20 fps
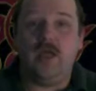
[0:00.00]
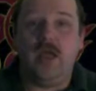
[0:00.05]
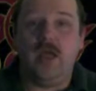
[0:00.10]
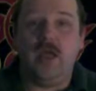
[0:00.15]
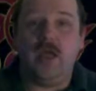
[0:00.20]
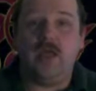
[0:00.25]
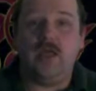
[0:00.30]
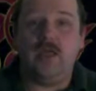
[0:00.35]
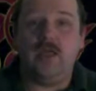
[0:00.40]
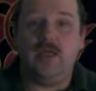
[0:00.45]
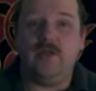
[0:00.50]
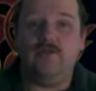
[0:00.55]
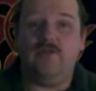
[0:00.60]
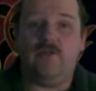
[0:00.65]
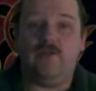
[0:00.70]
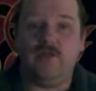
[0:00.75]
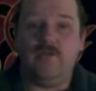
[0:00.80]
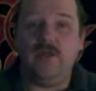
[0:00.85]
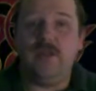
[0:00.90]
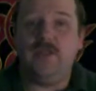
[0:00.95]
and
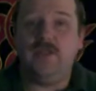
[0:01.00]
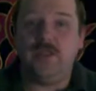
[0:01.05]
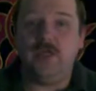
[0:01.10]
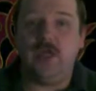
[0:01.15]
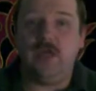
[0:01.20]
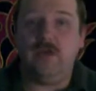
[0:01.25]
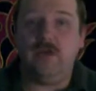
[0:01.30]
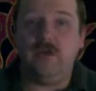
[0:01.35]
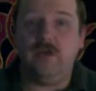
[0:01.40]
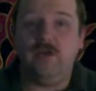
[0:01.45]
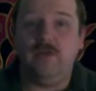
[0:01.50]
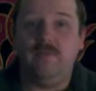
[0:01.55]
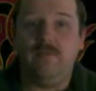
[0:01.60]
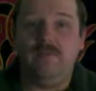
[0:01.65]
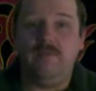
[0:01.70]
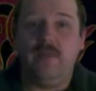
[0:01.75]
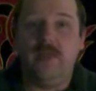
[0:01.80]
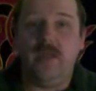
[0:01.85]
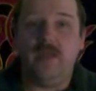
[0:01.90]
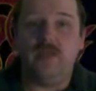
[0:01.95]
inform each other
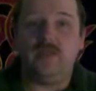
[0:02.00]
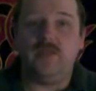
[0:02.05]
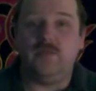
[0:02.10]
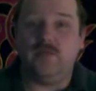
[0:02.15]
and